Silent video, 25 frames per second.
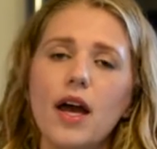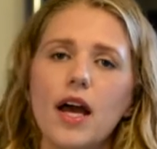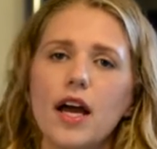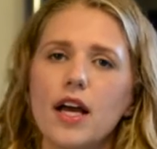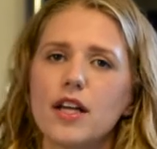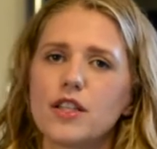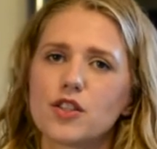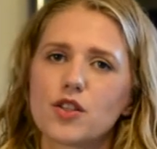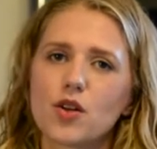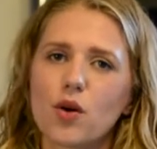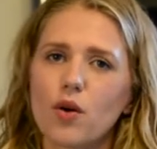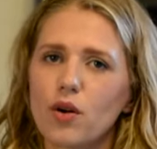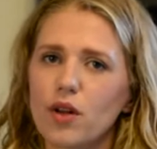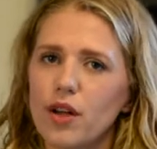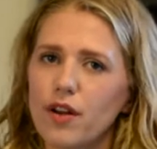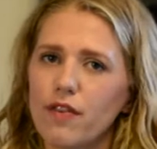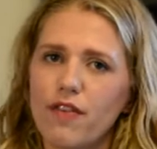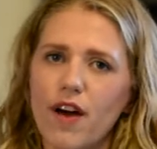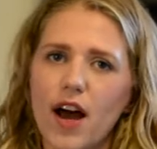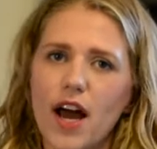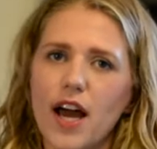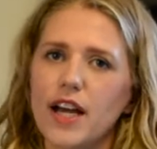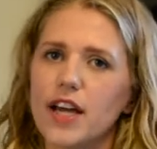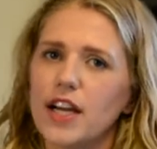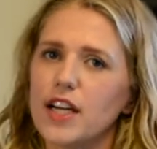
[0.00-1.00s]
It's totally
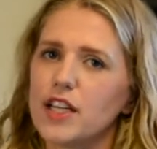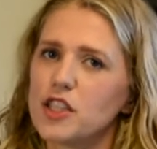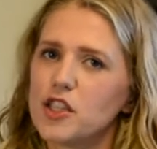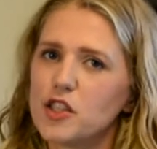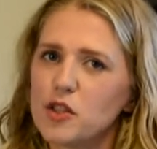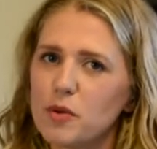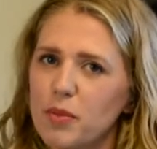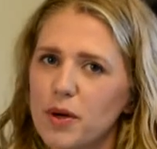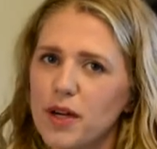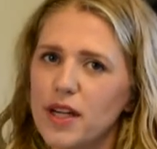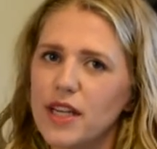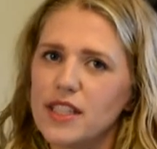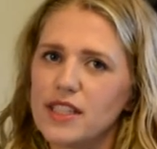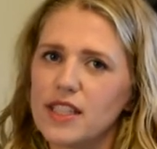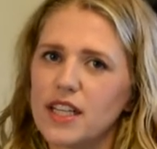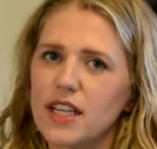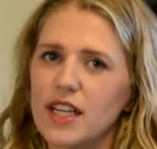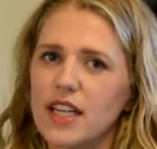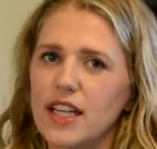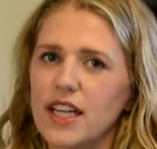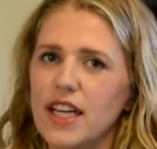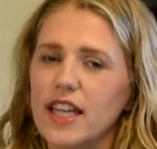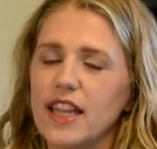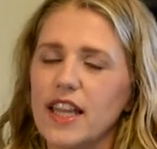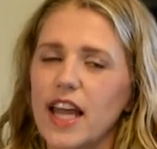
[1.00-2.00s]
fine. It's super easy to
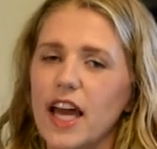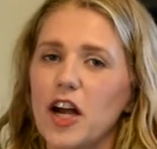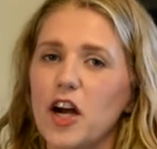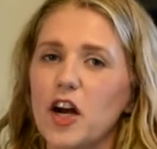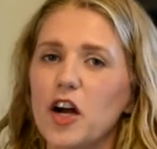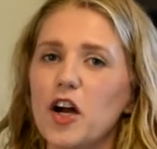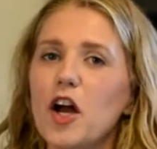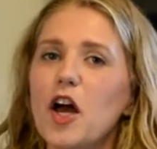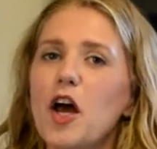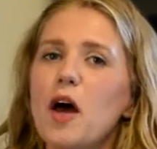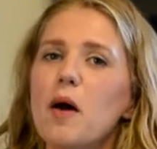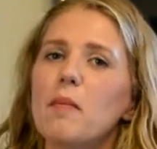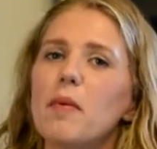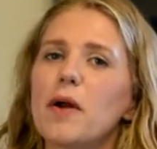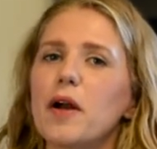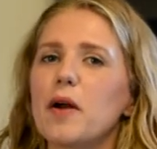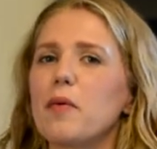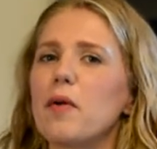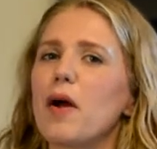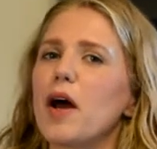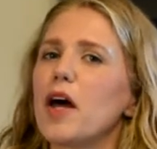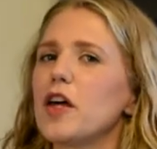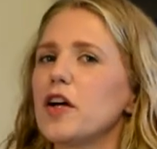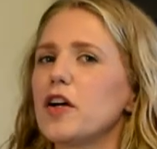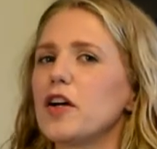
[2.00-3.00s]
clean later, but I'd
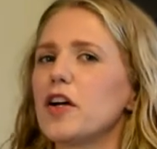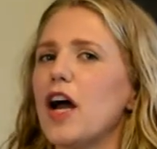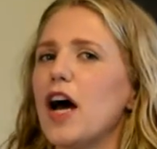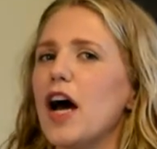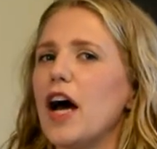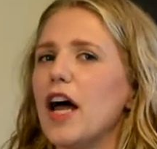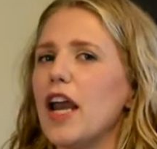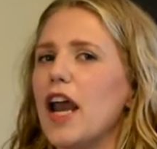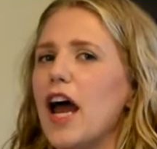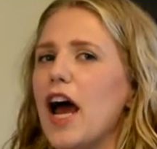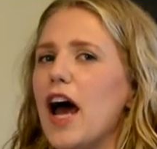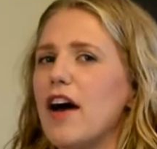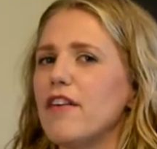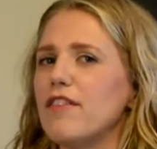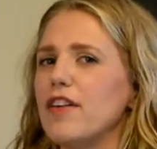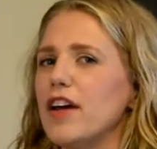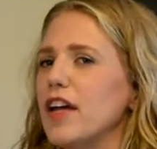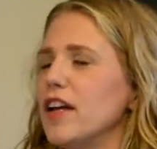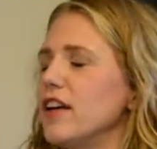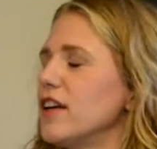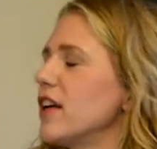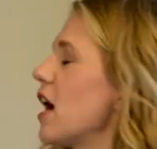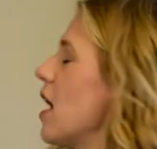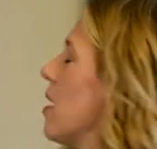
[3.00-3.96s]
rather not have it